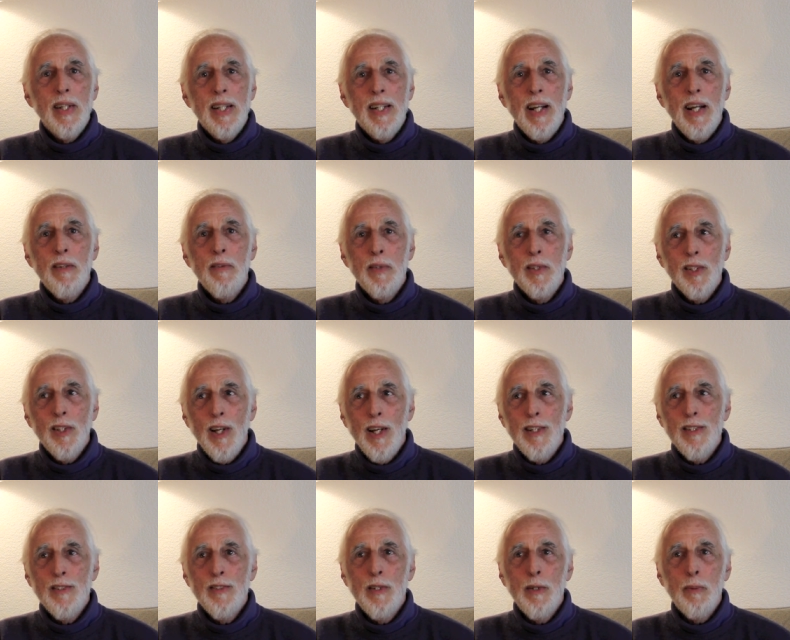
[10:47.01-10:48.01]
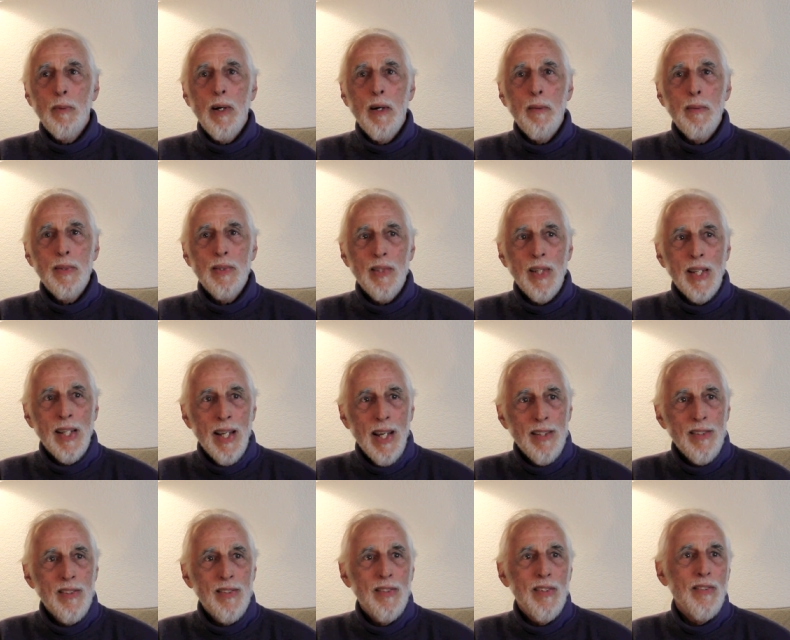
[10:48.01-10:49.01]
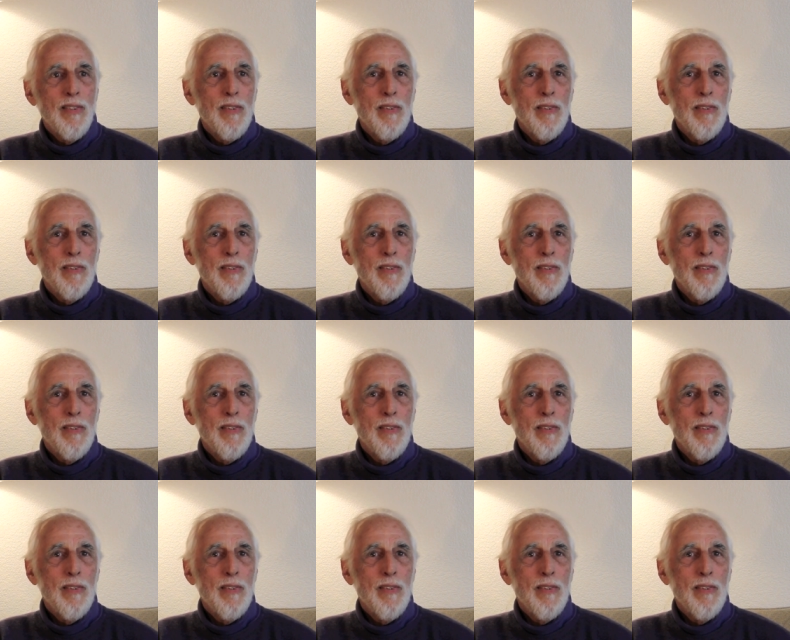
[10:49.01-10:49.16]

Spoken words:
and I realized that while I was a guest at